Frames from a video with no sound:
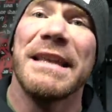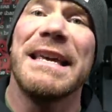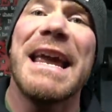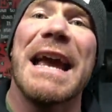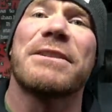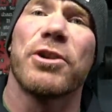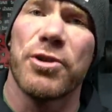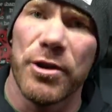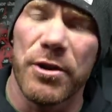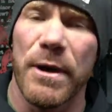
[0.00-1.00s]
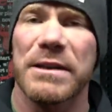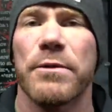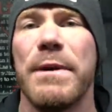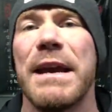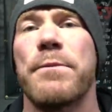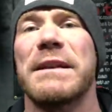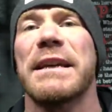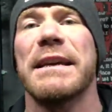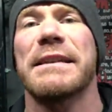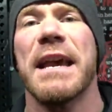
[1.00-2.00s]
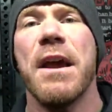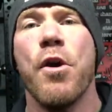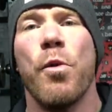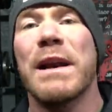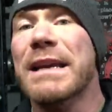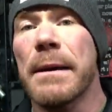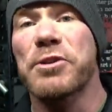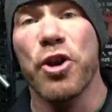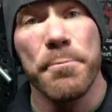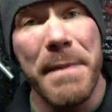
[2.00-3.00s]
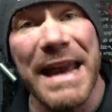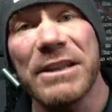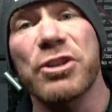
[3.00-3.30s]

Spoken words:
the answer to the question week, which is, when it comes to your main